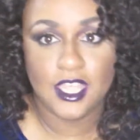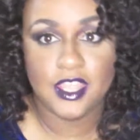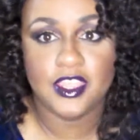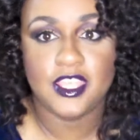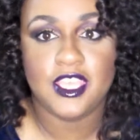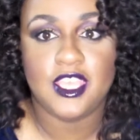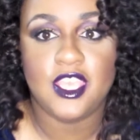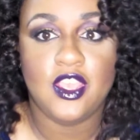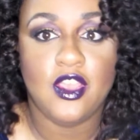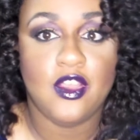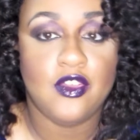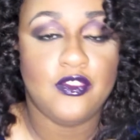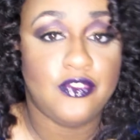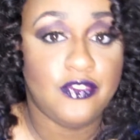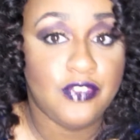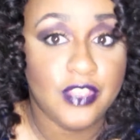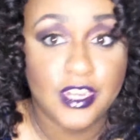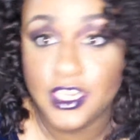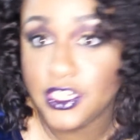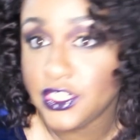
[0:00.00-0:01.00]
the
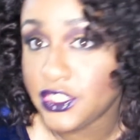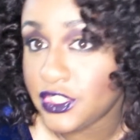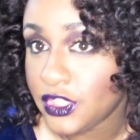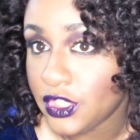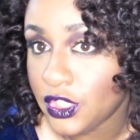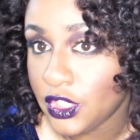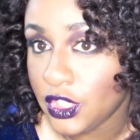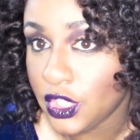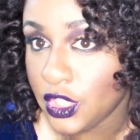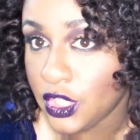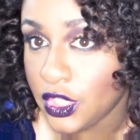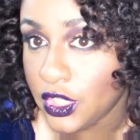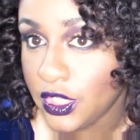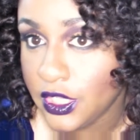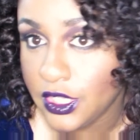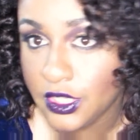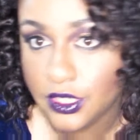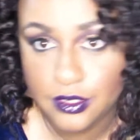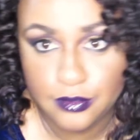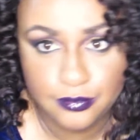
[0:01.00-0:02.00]
finished
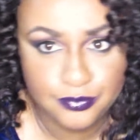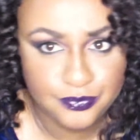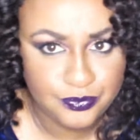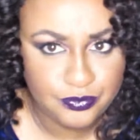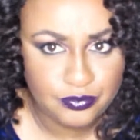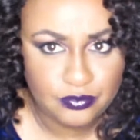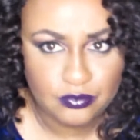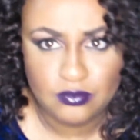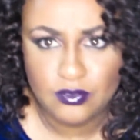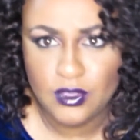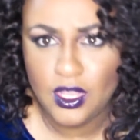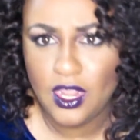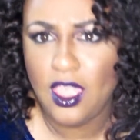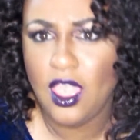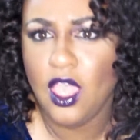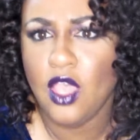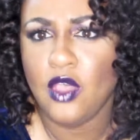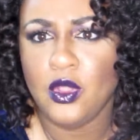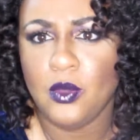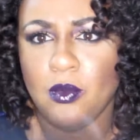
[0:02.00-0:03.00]
look.
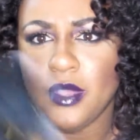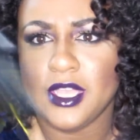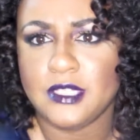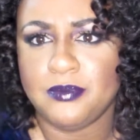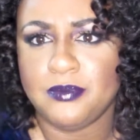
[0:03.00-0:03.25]
I don't know why it's